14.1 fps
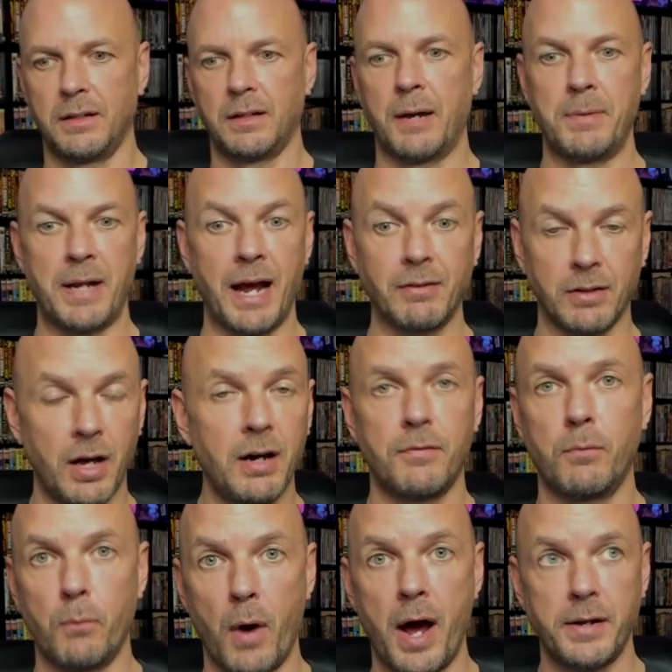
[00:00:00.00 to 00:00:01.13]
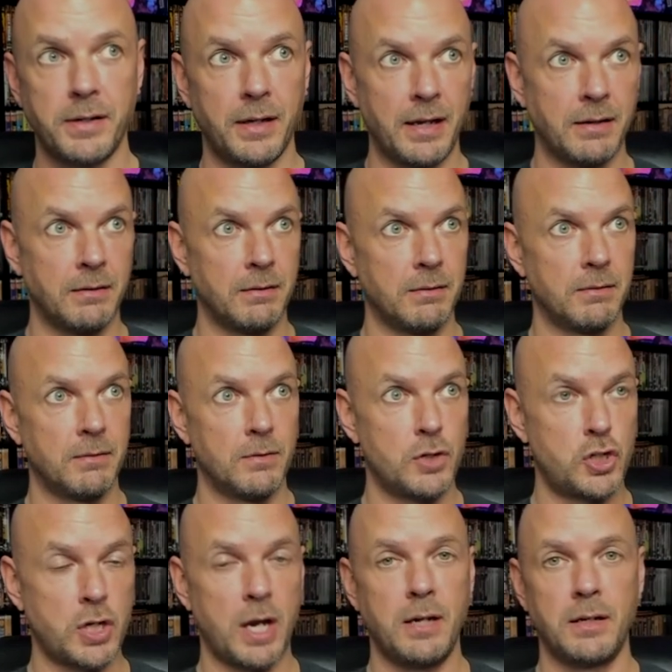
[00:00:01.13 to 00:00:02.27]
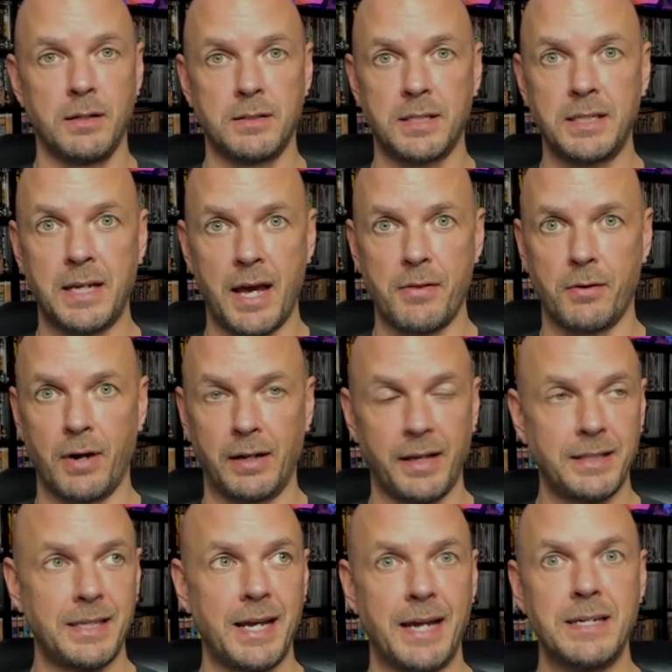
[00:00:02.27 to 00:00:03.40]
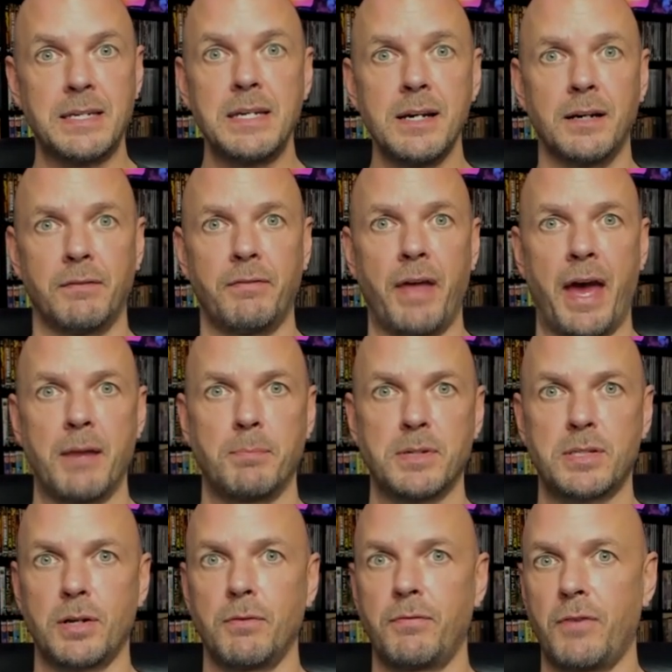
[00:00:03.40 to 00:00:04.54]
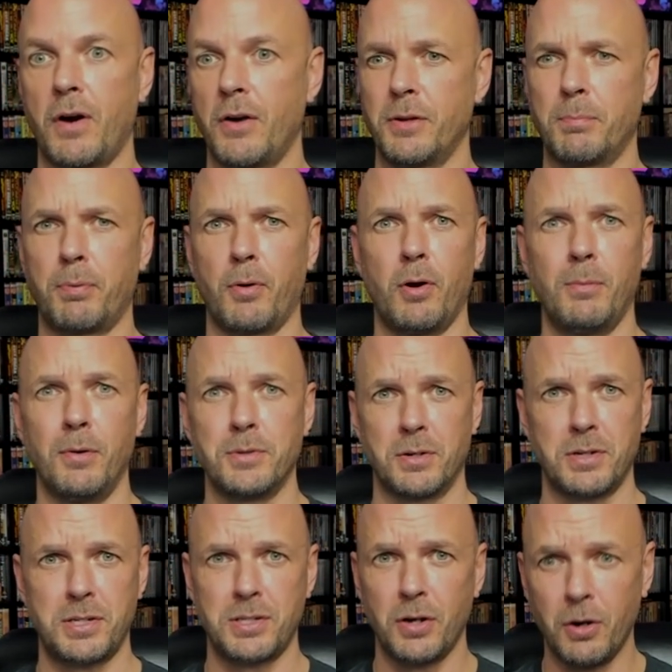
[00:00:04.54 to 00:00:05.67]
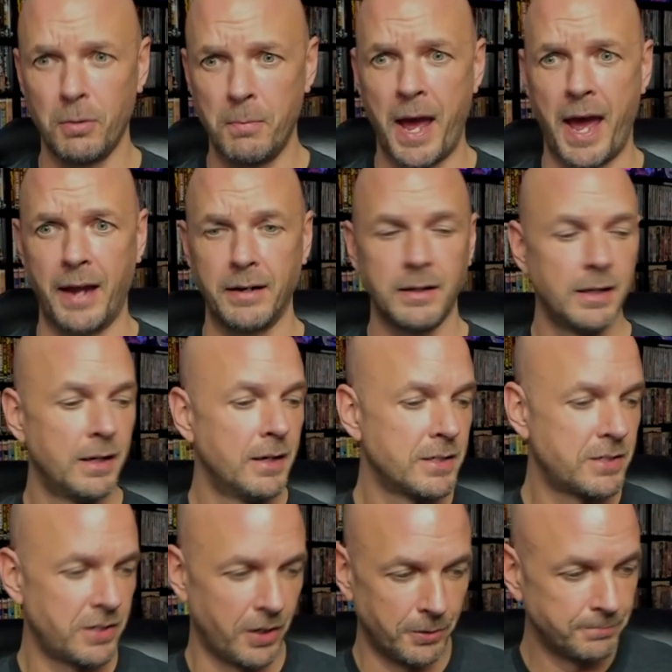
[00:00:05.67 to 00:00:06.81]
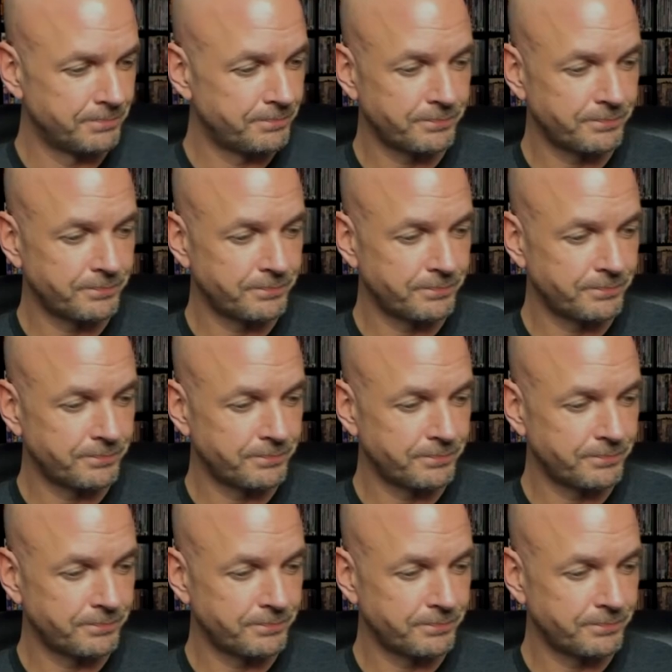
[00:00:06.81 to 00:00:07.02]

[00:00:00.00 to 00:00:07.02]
I mean, I love Ronda and Shayna together. I like the idea of that, but so far their promos are so bad. So